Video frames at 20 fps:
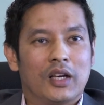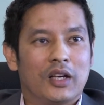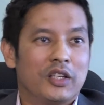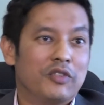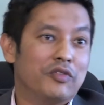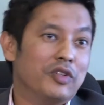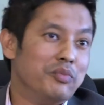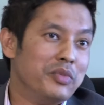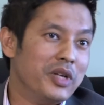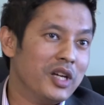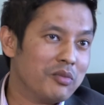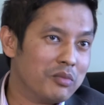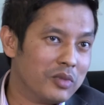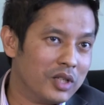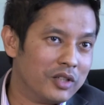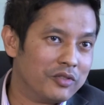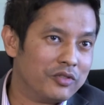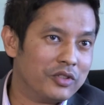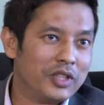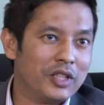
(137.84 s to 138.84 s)
even
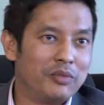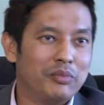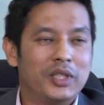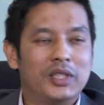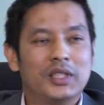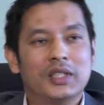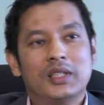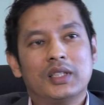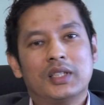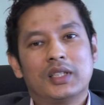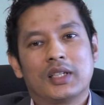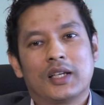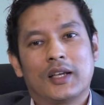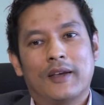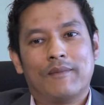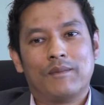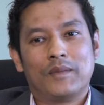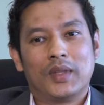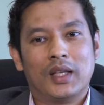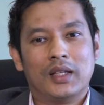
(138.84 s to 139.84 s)
Myanmar for that matter,
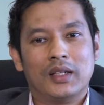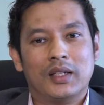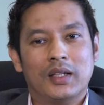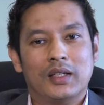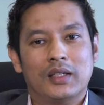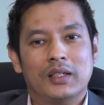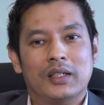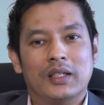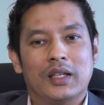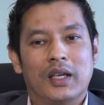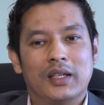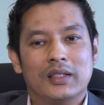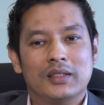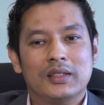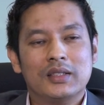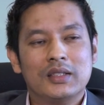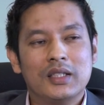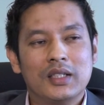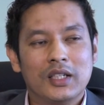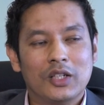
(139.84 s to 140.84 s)
and then the
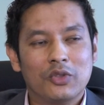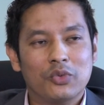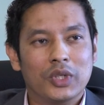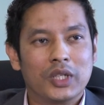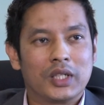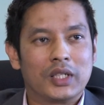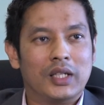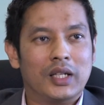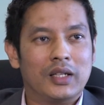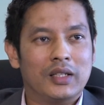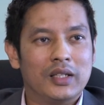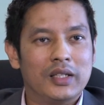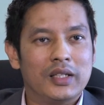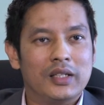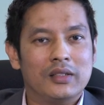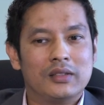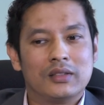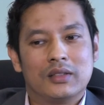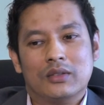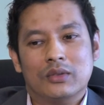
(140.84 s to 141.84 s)
existing network that
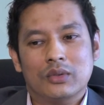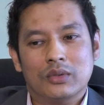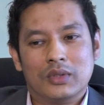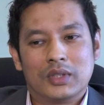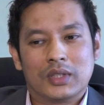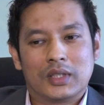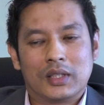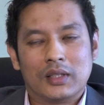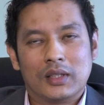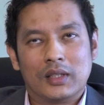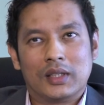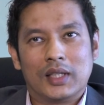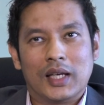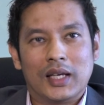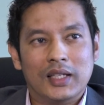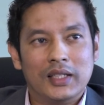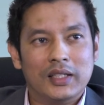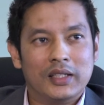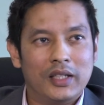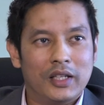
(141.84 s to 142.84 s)
links to
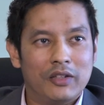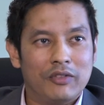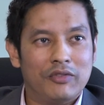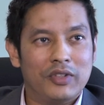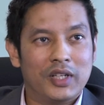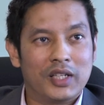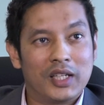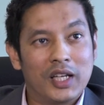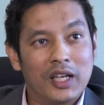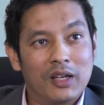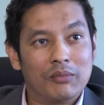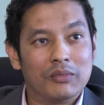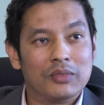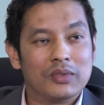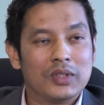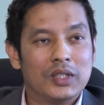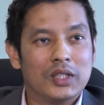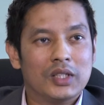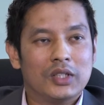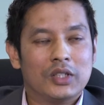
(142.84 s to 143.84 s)
Thailand and Vietnam.
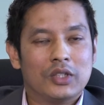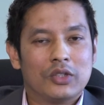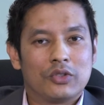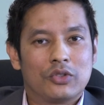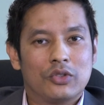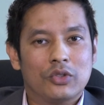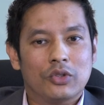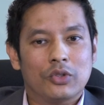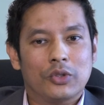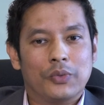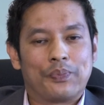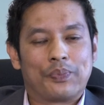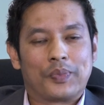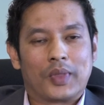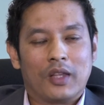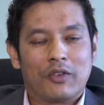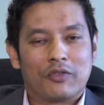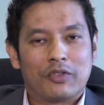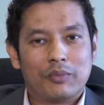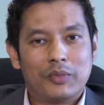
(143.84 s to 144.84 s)
So
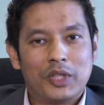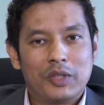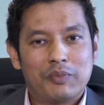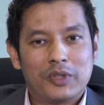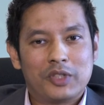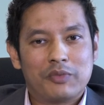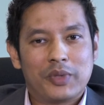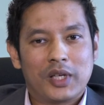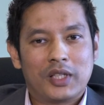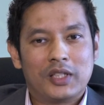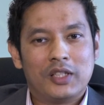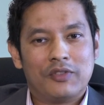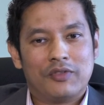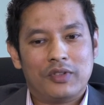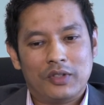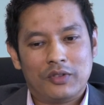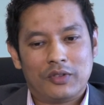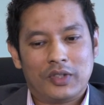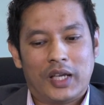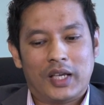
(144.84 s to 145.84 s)
from that
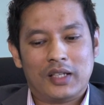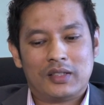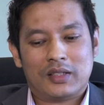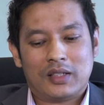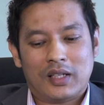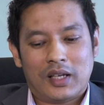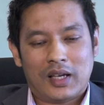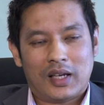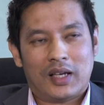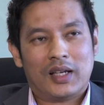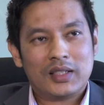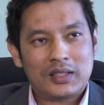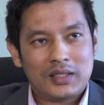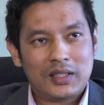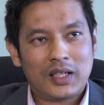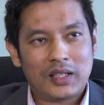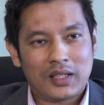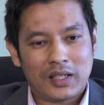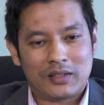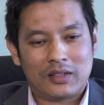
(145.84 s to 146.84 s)
perspective, as
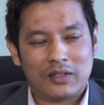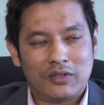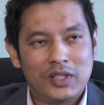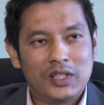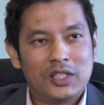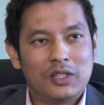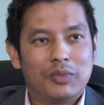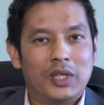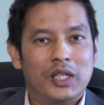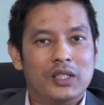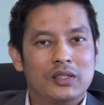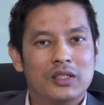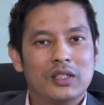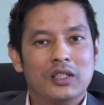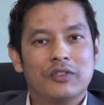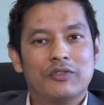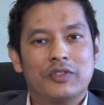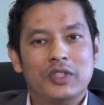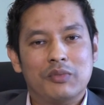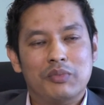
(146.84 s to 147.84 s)
ASEAN as a region by
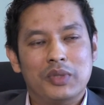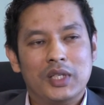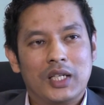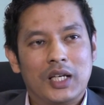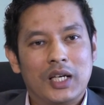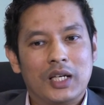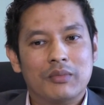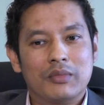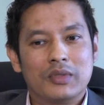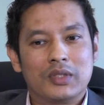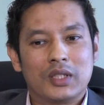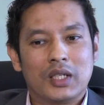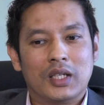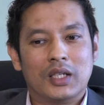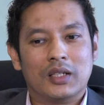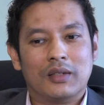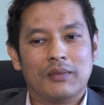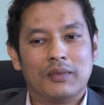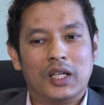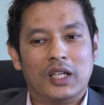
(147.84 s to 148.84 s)
itself, it becomes
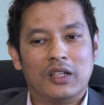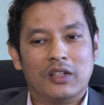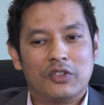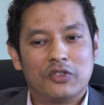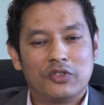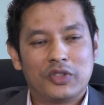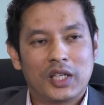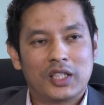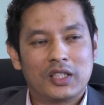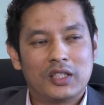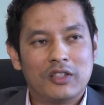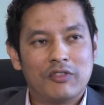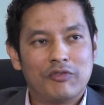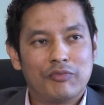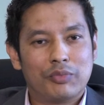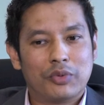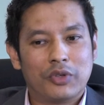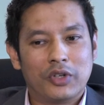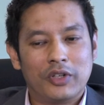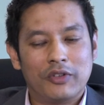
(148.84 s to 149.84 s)
an attractive
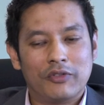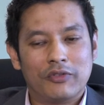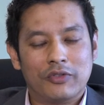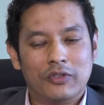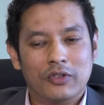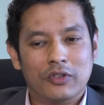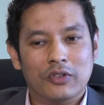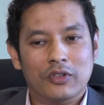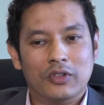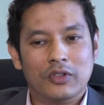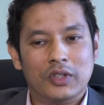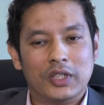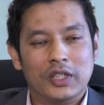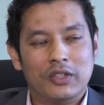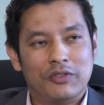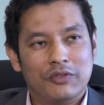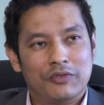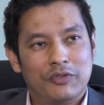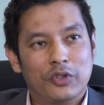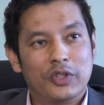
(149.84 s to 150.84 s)
point for
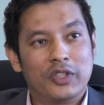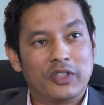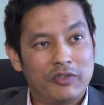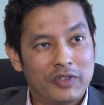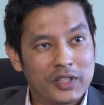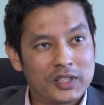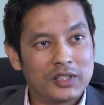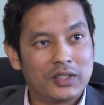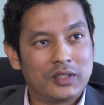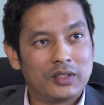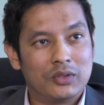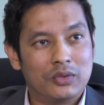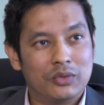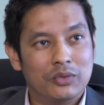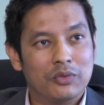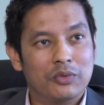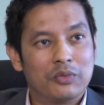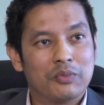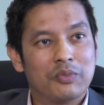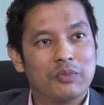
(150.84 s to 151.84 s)
investors
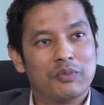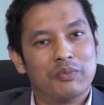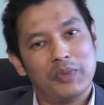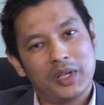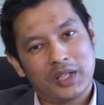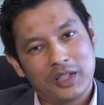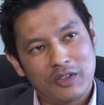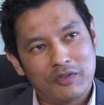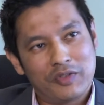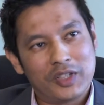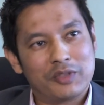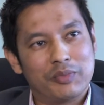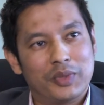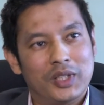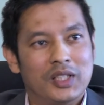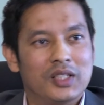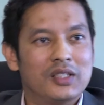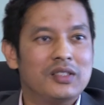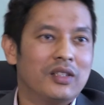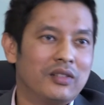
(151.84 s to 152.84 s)
to make the investment
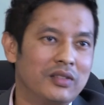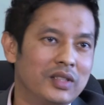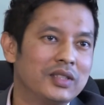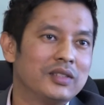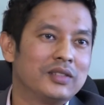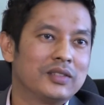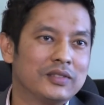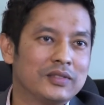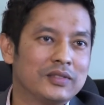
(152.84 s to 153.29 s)
in this area.